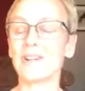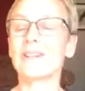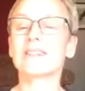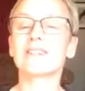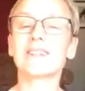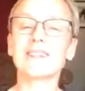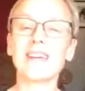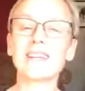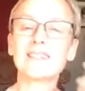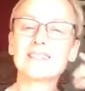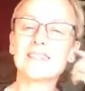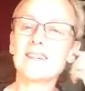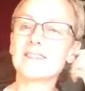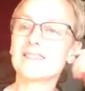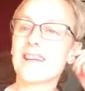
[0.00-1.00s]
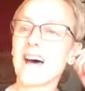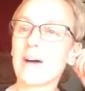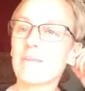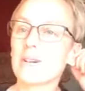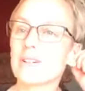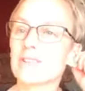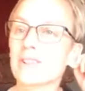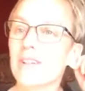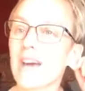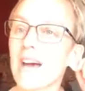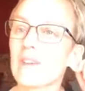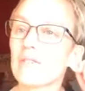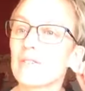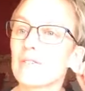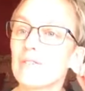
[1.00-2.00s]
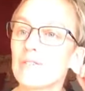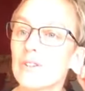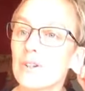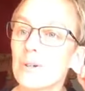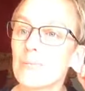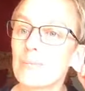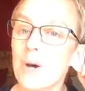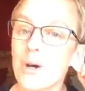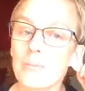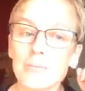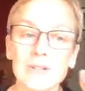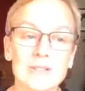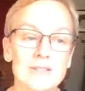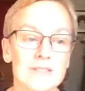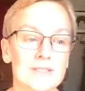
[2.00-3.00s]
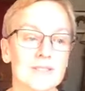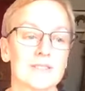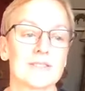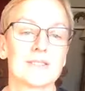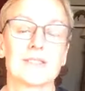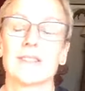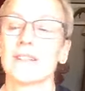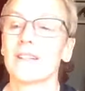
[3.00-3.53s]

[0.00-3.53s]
So get yourselves there and we're just going to have a few moments.